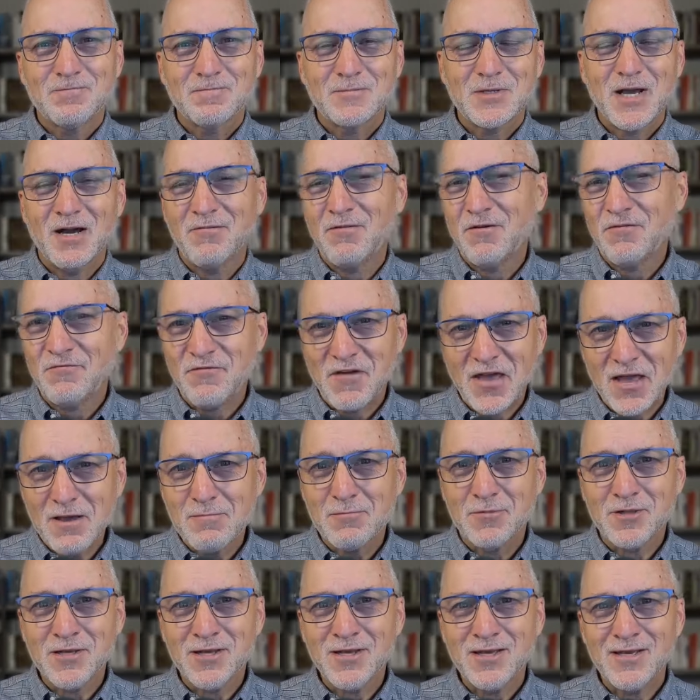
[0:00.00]
of a
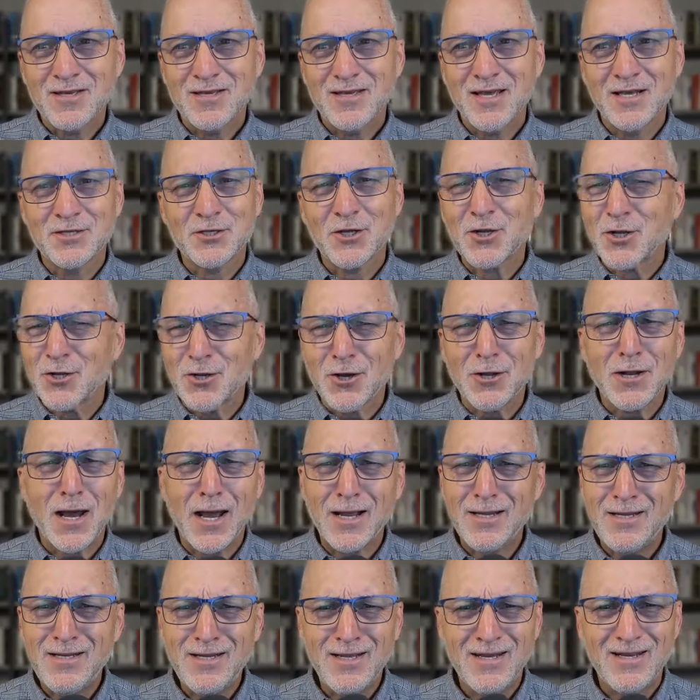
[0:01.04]
family is a good
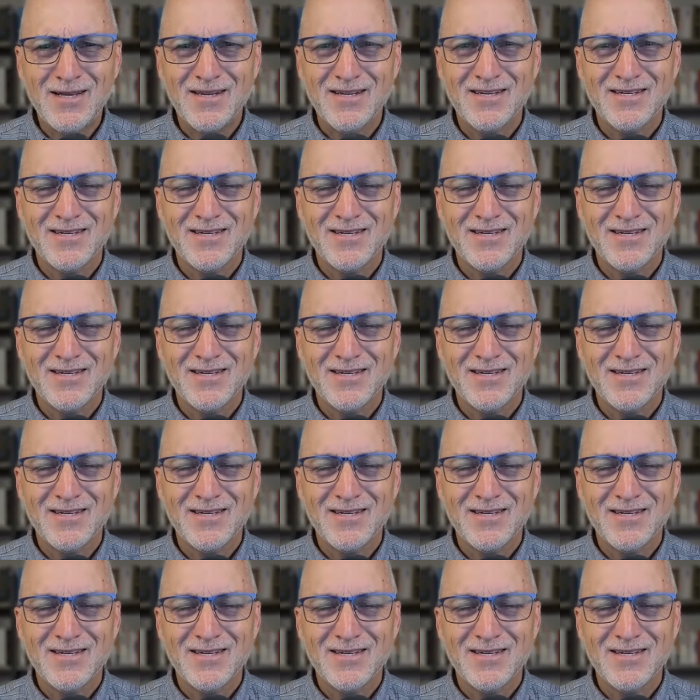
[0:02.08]
idea